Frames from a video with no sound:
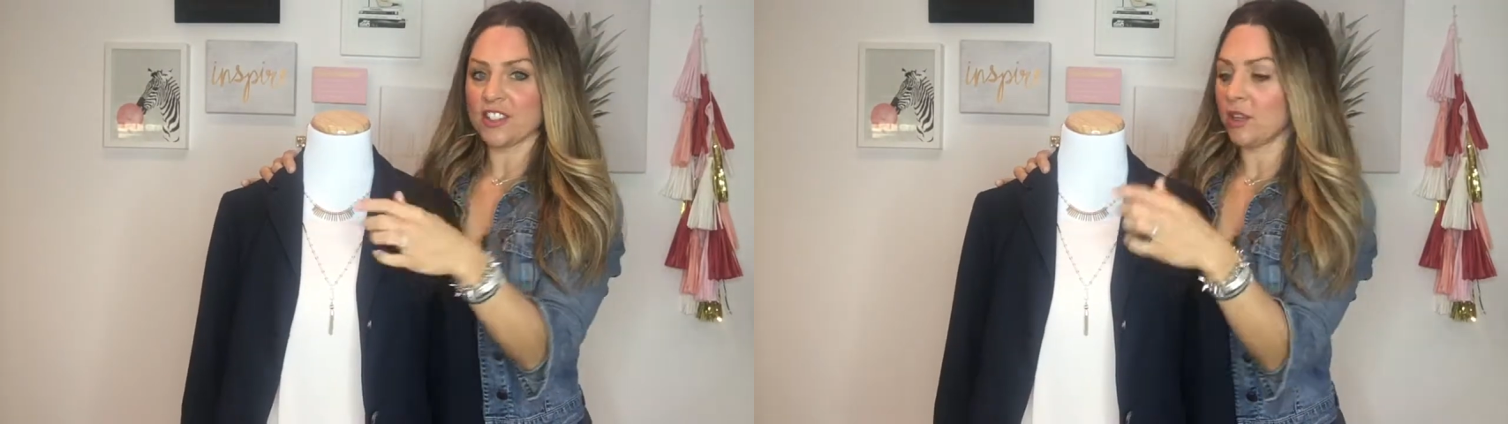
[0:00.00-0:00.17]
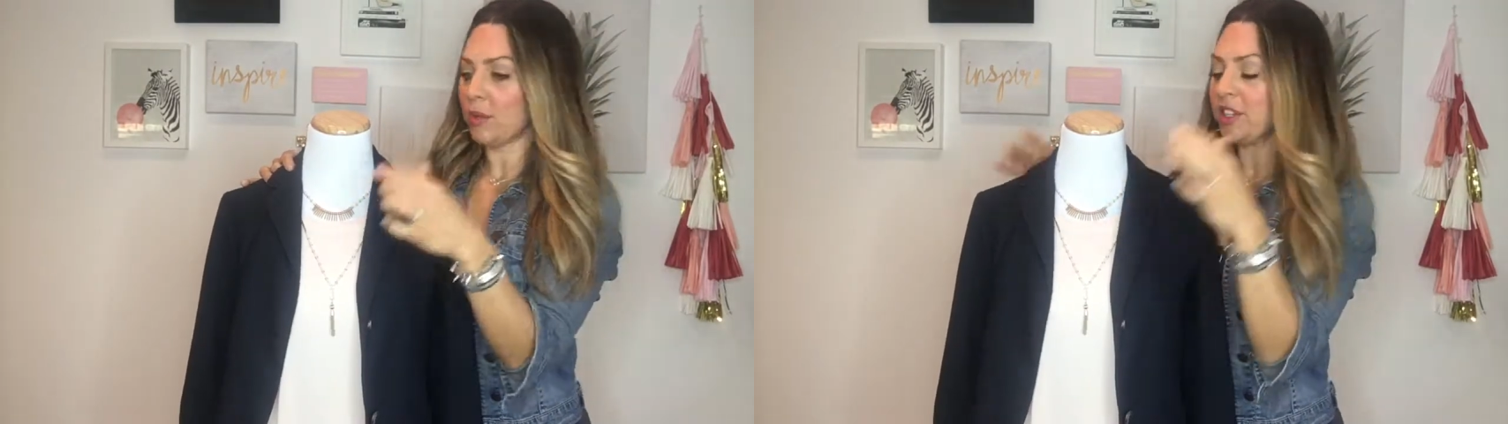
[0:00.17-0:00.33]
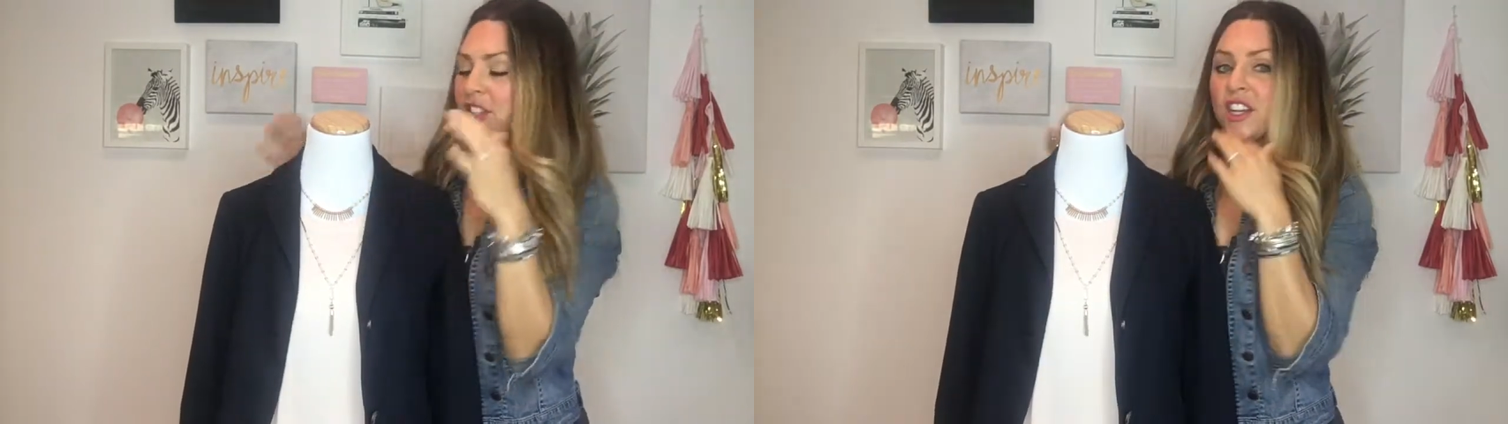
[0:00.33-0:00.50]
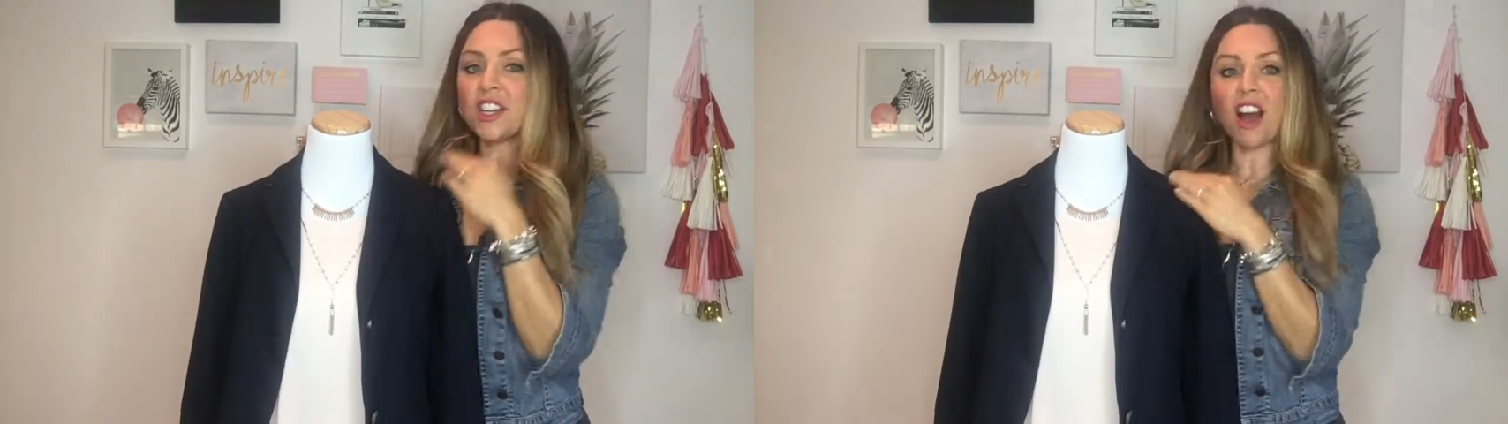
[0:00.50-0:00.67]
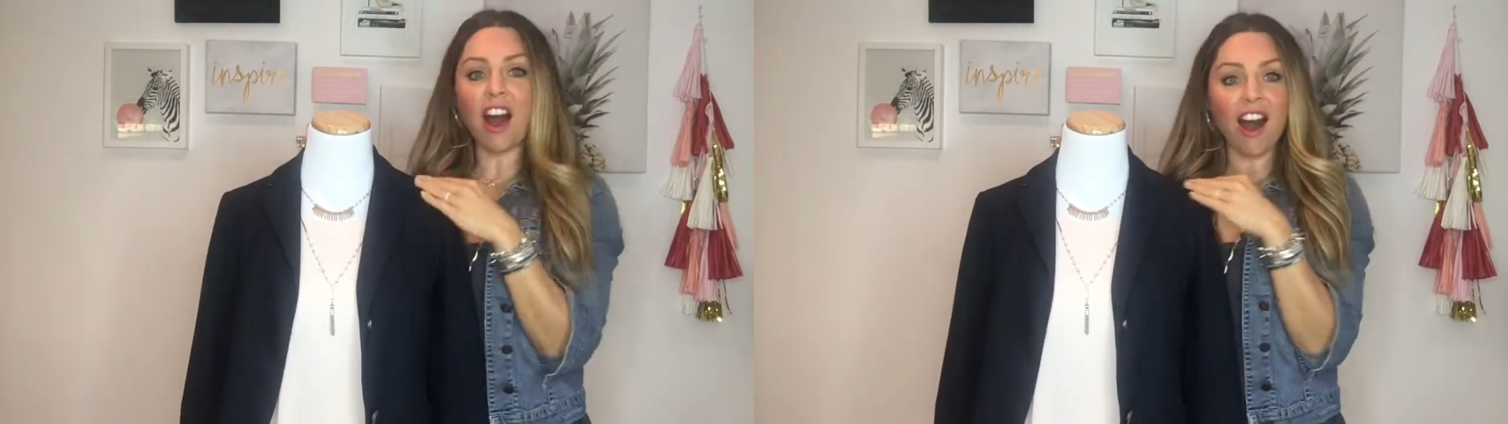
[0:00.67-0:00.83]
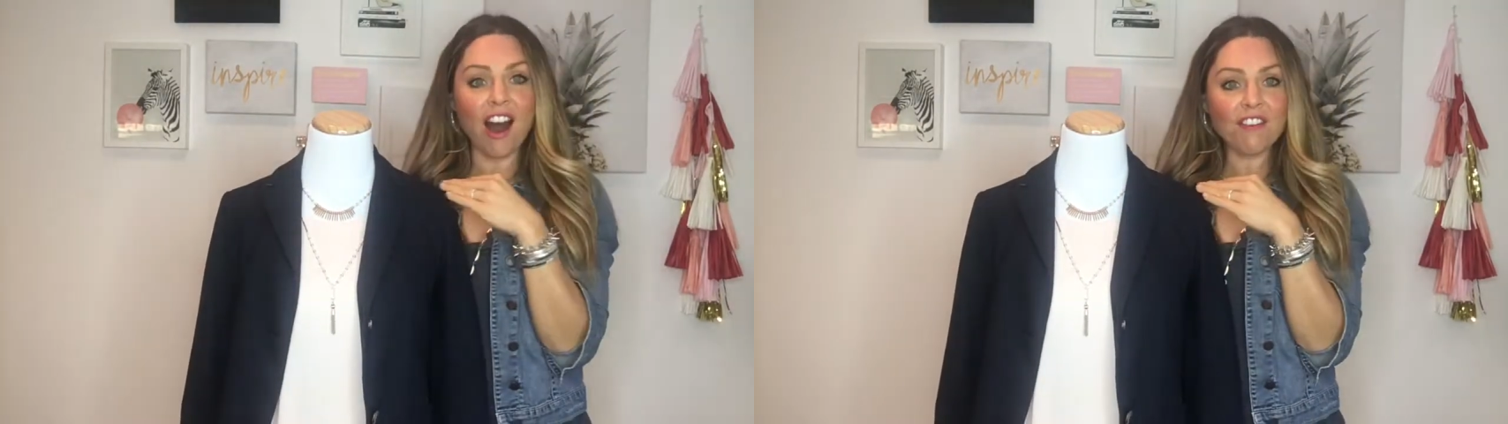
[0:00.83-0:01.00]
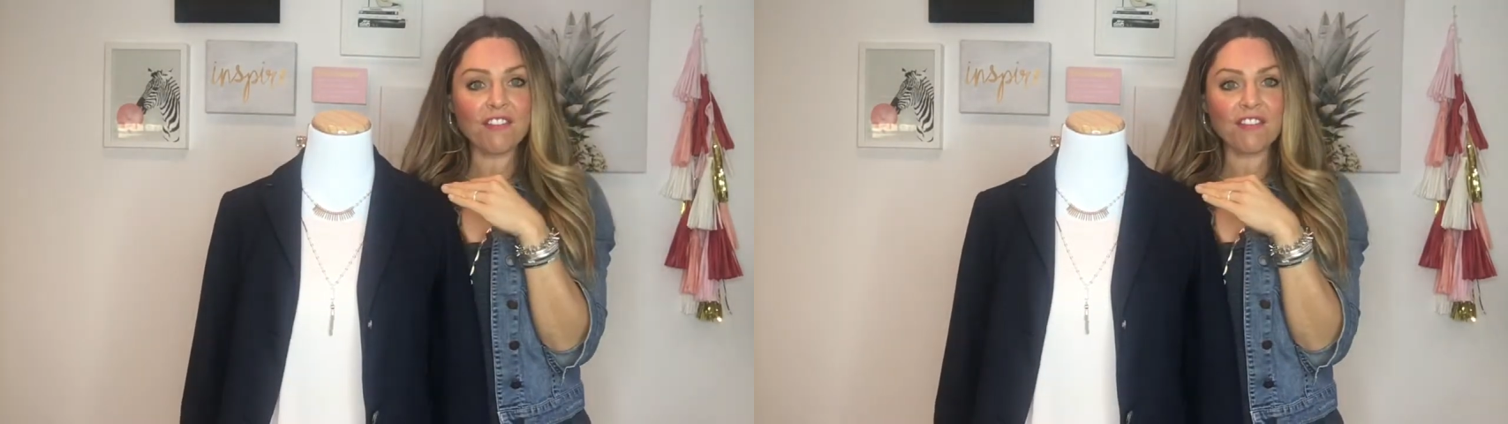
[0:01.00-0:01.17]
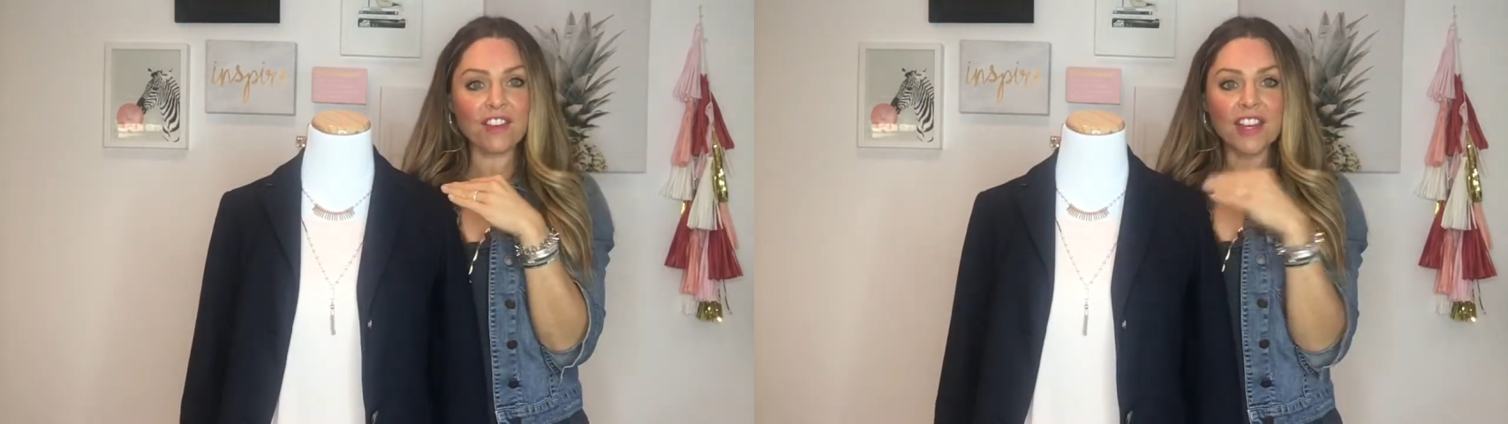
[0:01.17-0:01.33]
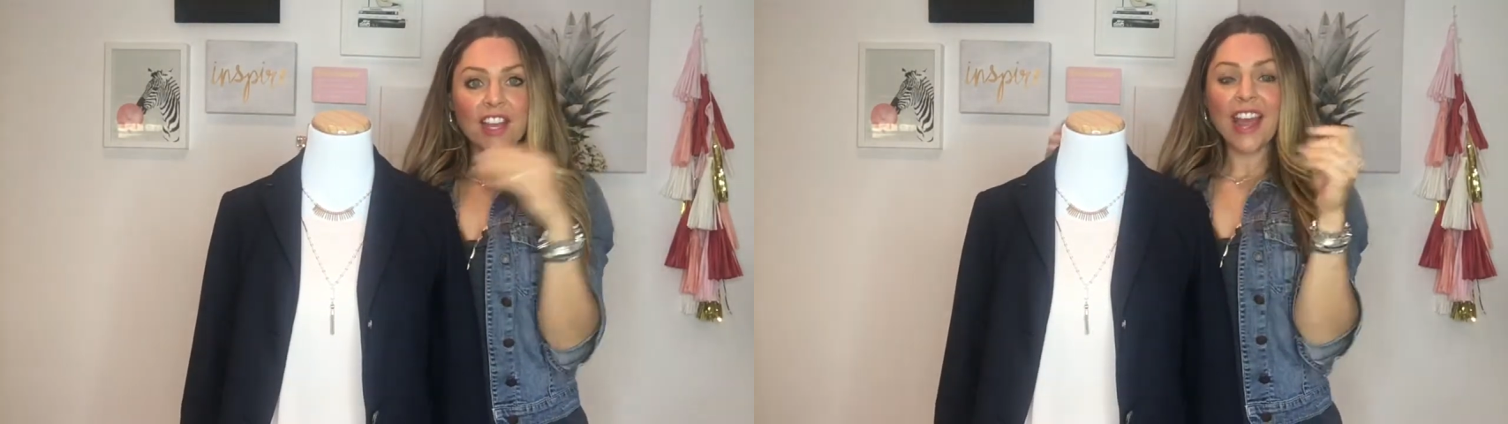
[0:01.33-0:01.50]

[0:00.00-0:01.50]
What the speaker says: So we took off